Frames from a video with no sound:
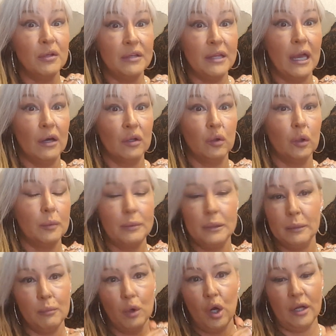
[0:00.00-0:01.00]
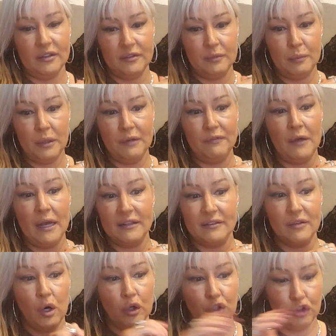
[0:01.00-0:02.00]
put down a little bit of bronze. But as
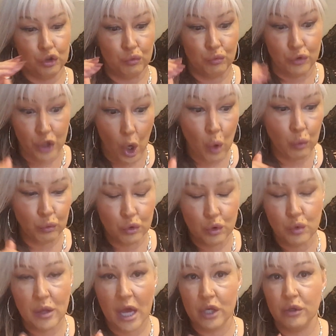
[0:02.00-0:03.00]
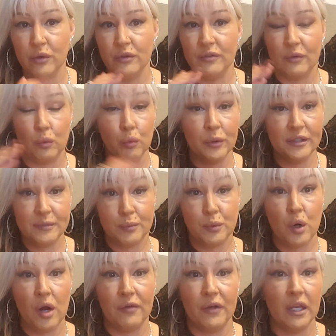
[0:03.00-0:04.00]
long as you don't do that and you use a
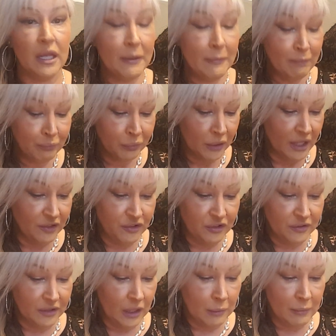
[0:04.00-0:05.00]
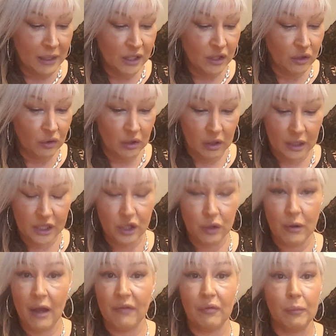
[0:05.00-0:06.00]
whisper of it, it's just going to make you look like
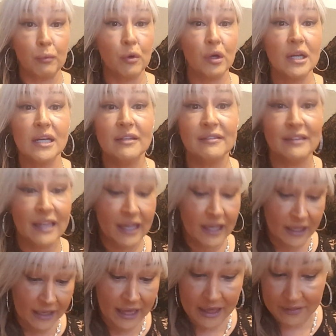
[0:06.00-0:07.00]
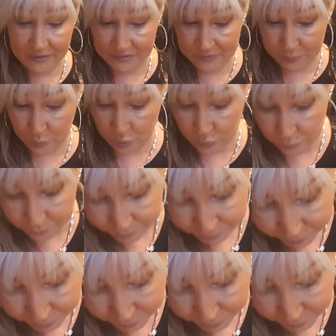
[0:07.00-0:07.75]
you have the prettiest skin in this world.